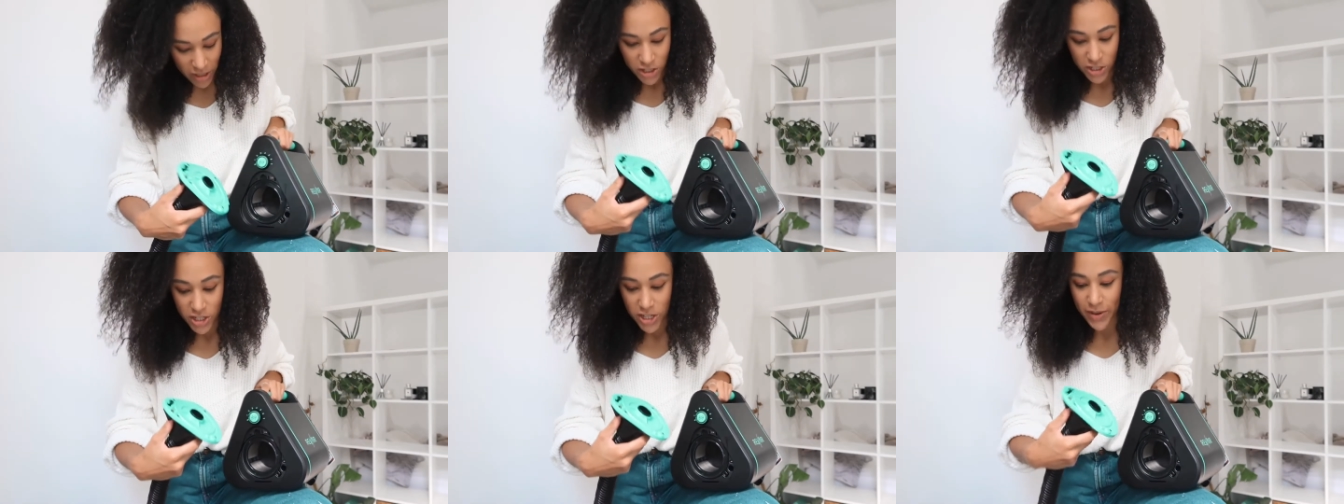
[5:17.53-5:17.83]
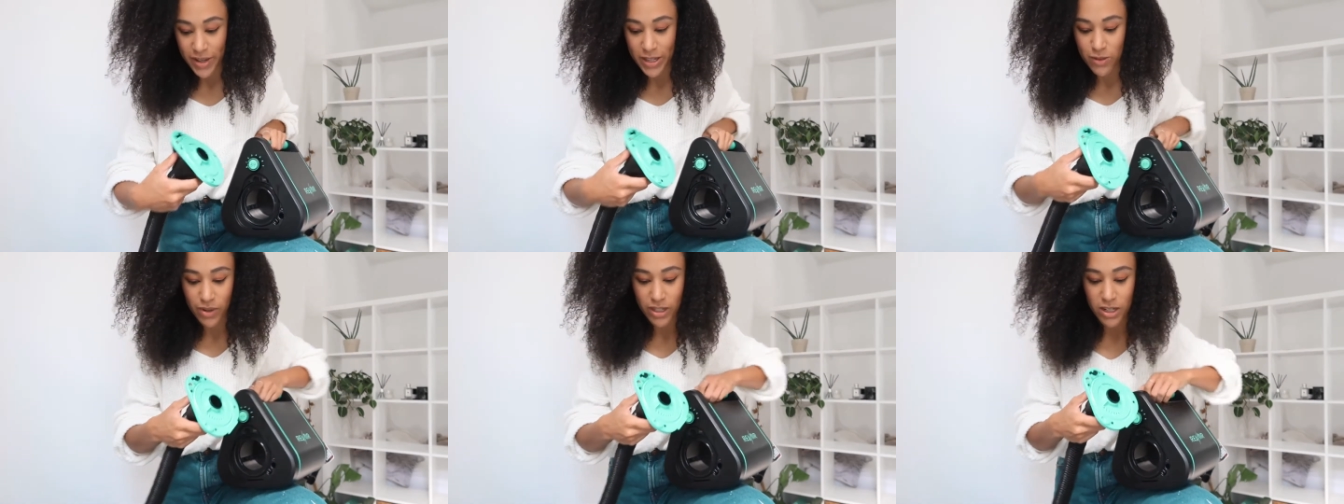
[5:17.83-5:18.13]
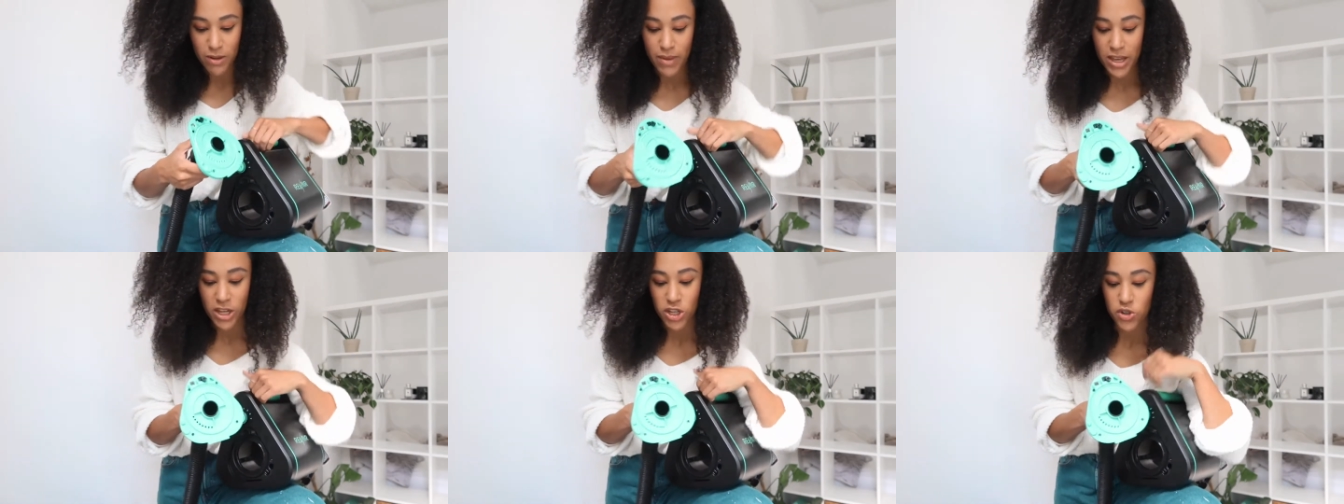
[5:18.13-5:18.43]
going to do is we're
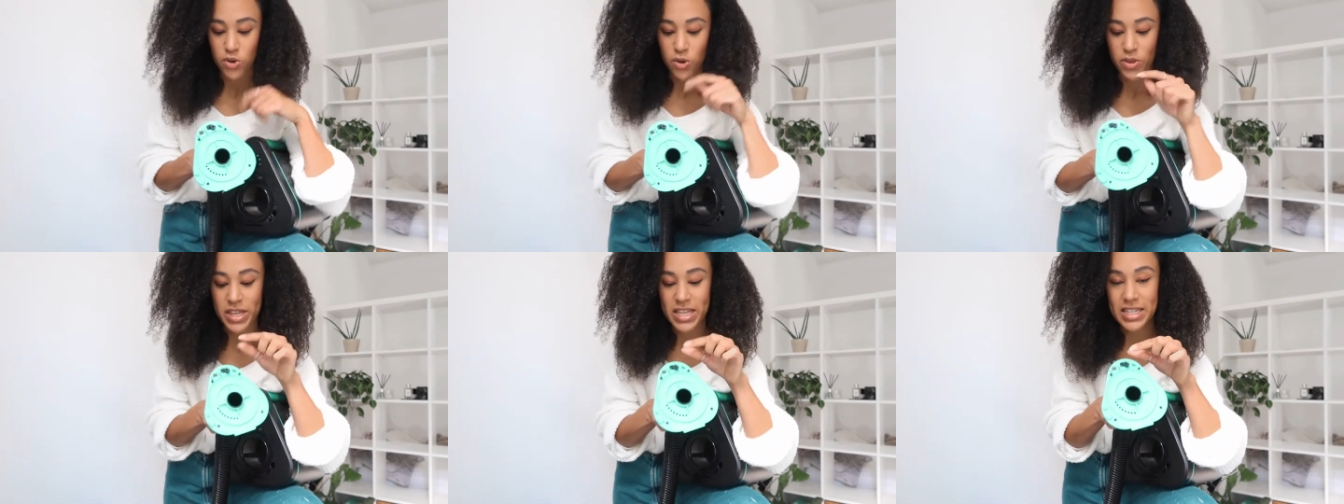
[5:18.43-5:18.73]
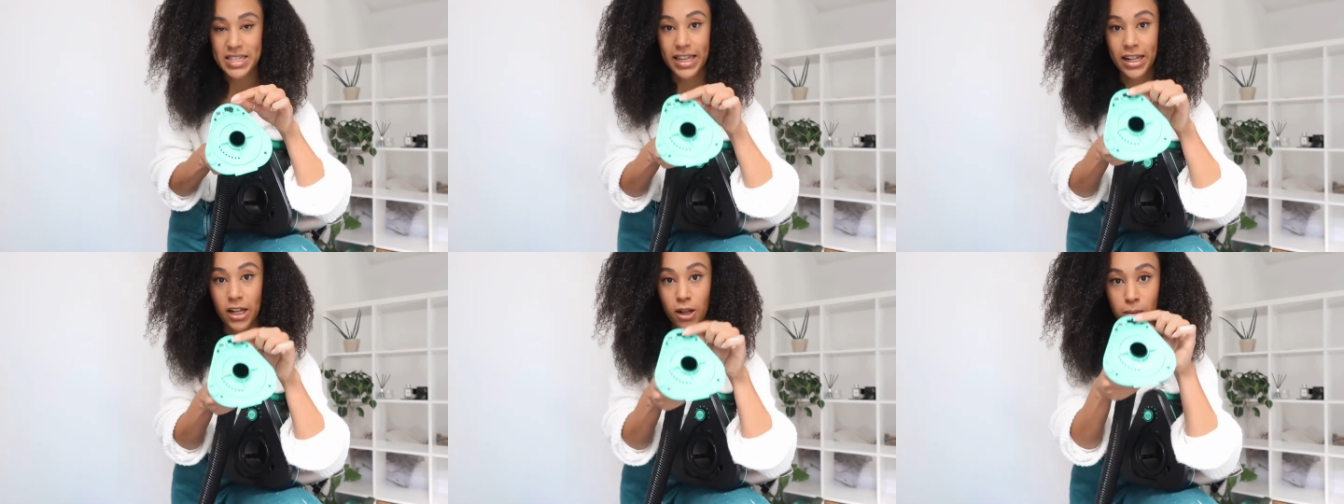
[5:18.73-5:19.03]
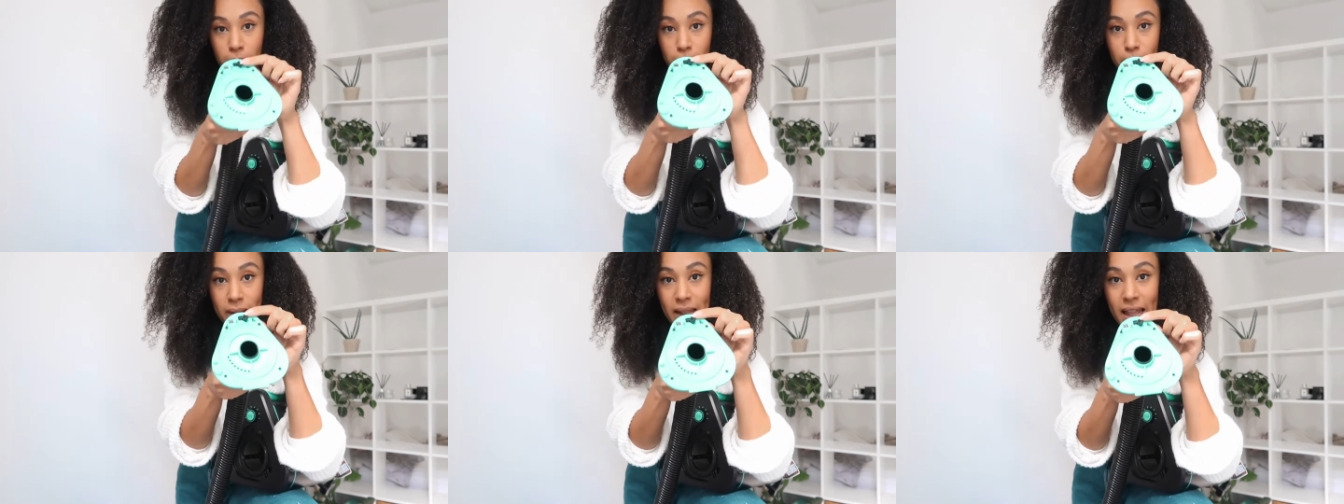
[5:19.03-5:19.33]
going to make sure this
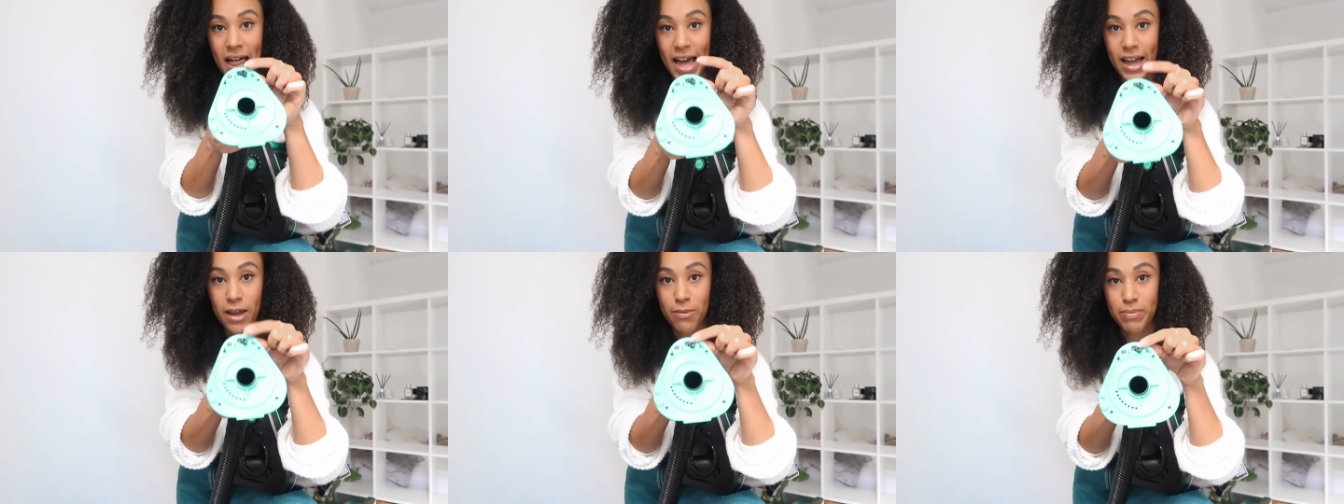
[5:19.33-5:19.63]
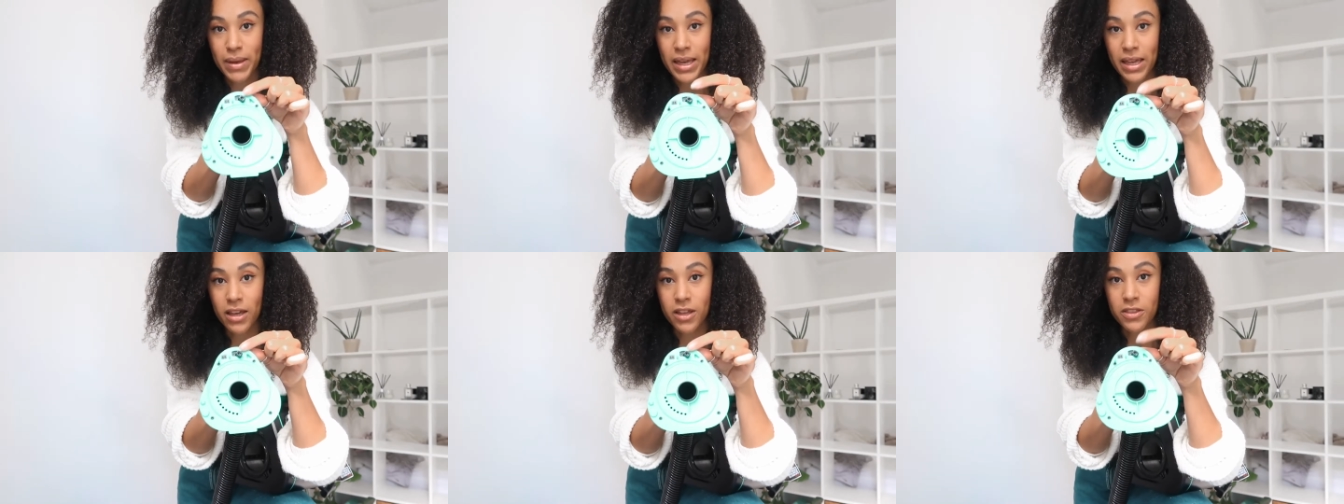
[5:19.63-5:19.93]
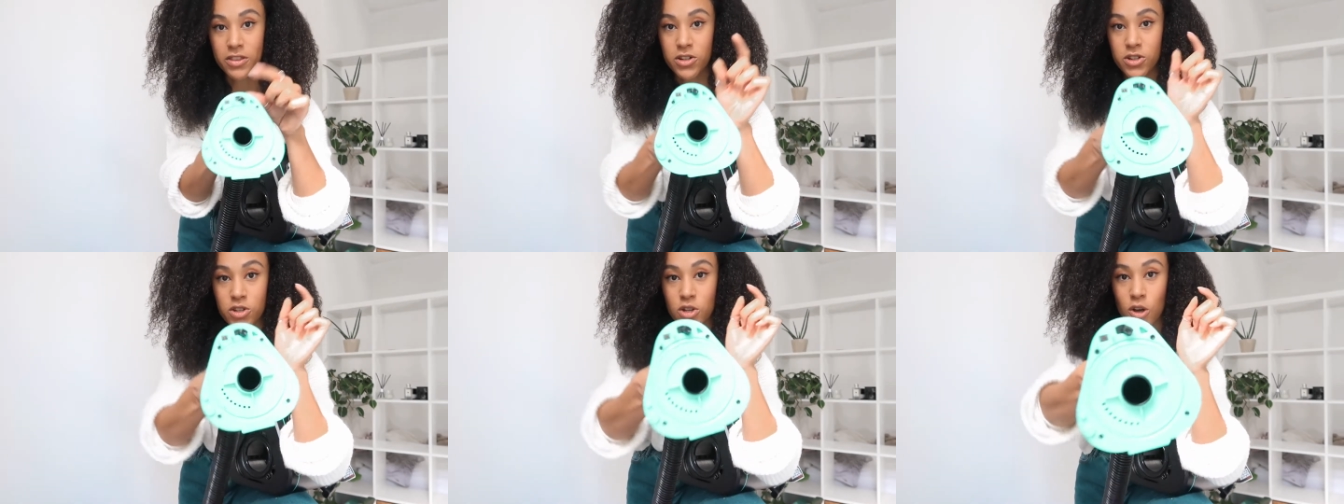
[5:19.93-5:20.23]
little black bit
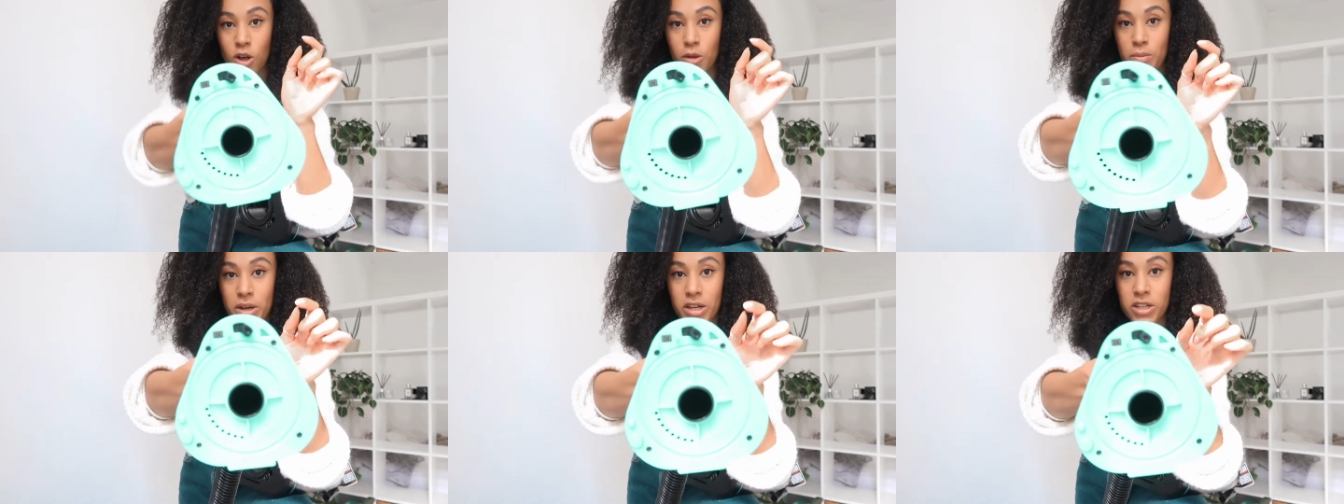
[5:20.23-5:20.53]
at the top,